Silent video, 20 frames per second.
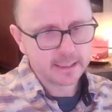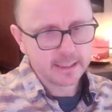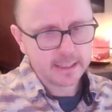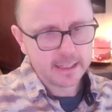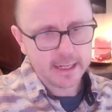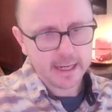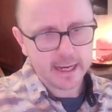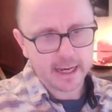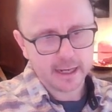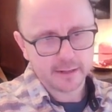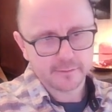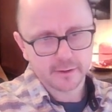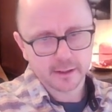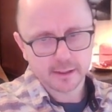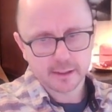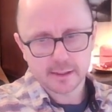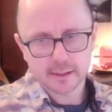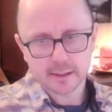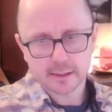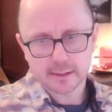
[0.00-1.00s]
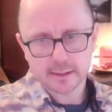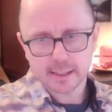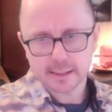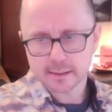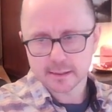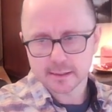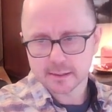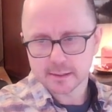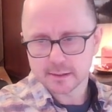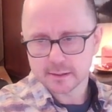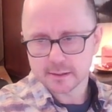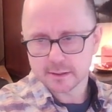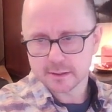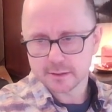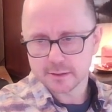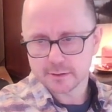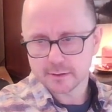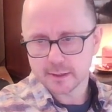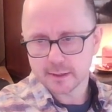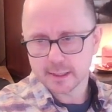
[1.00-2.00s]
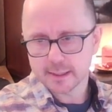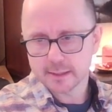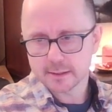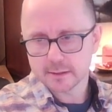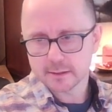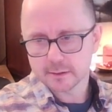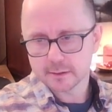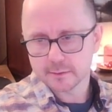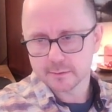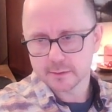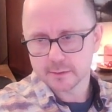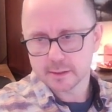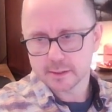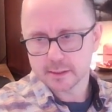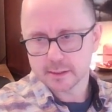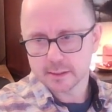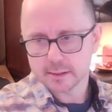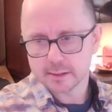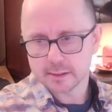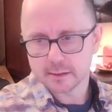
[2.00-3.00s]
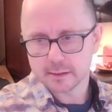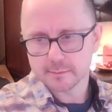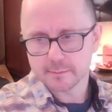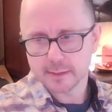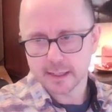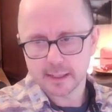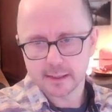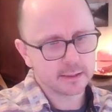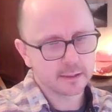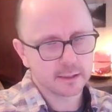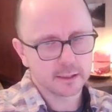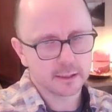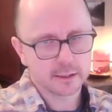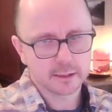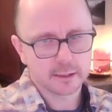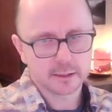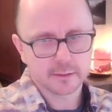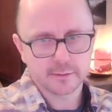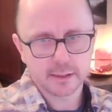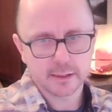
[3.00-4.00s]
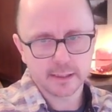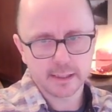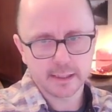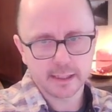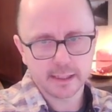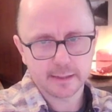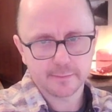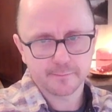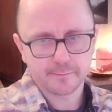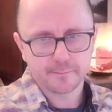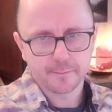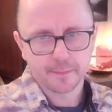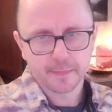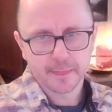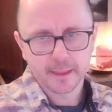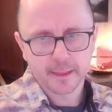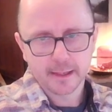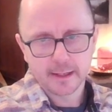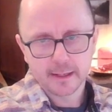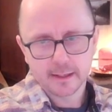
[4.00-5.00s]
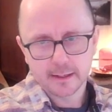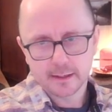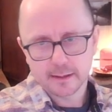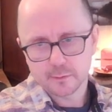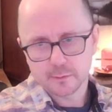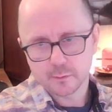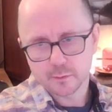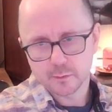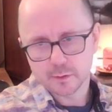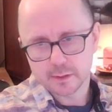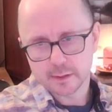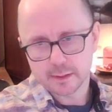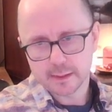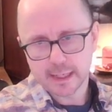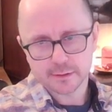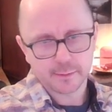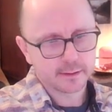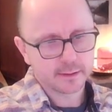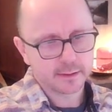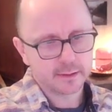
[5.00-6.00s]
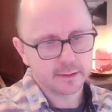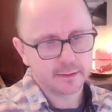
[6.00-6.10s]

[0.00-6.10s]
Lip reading: And finally, the test constraint, which is the main event in terms of the nature of the path that she